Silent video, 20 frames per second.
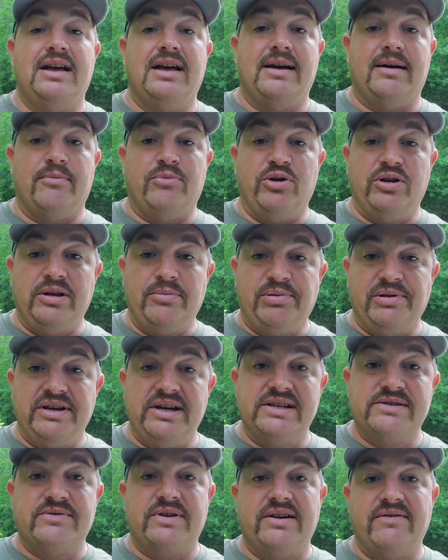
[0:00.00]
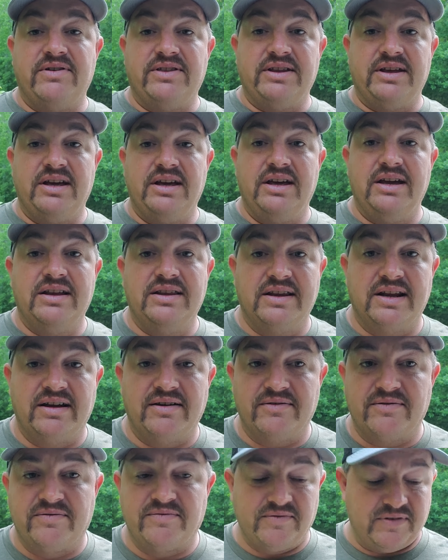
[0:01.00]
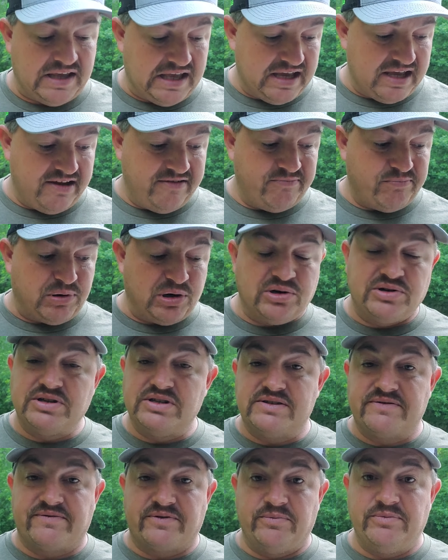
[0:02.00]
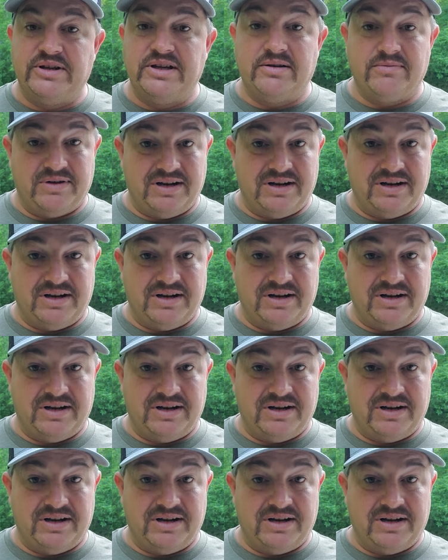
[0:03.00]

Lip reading: I'm really pleased with everything that I have purchased from them.